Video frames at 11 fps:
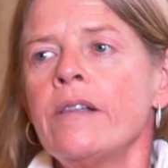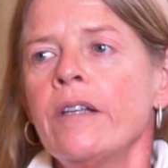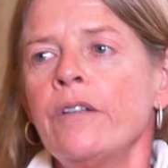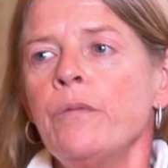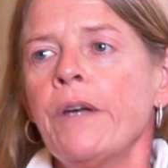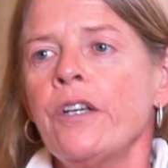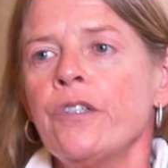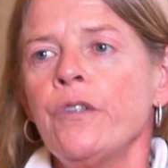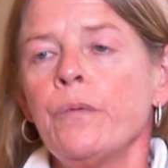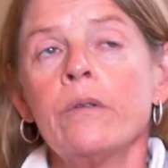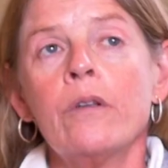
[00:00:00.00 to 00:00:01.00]
than do
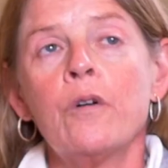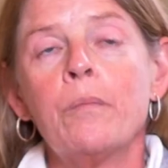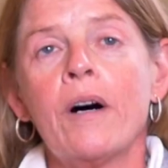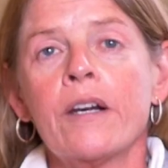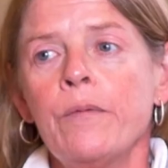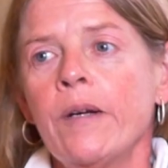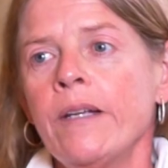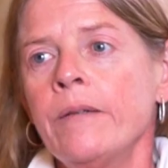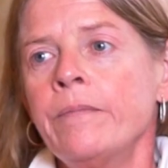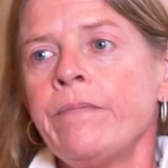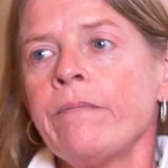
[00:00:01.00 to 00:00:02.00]
patients with low body weight,
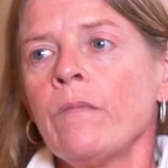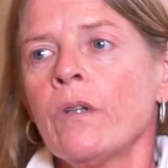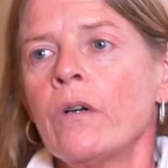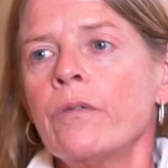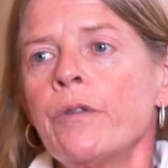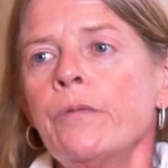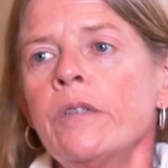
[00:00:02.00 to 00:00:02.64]
although the